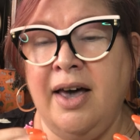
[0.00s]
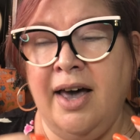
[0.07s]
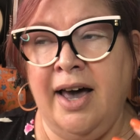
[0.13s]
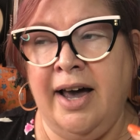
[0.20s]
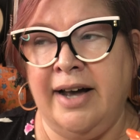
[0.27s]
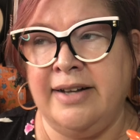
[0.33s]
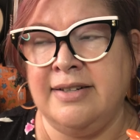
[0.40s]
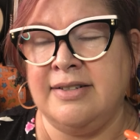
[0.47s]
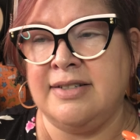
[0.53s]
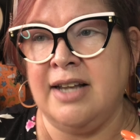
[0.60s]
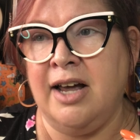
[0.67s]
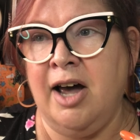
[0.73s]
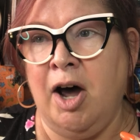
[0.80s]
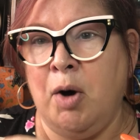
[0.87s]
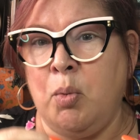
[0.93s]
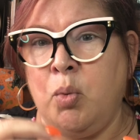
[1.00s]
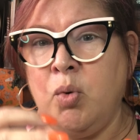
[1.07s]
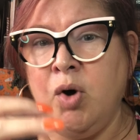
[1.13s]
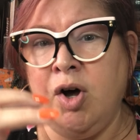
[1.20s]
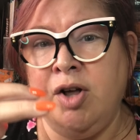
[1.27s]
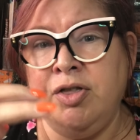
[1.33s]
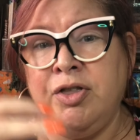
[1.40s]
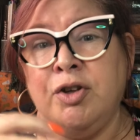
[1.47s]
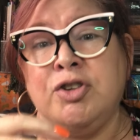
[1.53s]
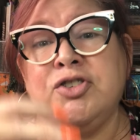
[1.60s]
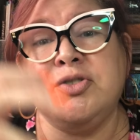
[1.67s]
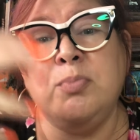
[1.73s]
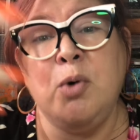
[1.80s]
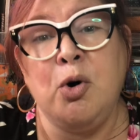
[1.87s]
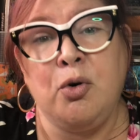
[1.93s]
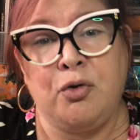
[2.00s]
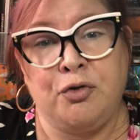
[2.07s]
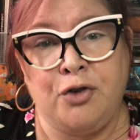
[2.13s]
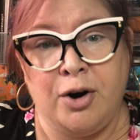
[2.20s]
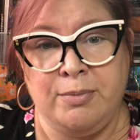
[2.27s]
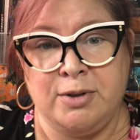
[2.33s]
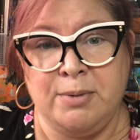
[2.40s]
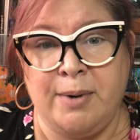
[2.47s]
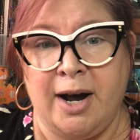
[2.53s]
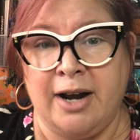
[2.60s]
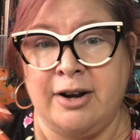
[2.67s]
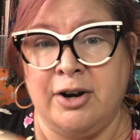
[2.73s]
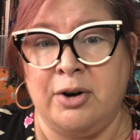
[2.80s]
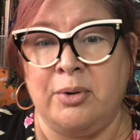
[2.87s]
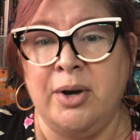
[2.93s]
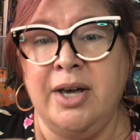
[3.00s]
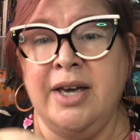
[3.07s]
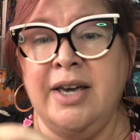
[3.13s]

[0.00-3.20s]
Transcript: as a, the smoke from tobacco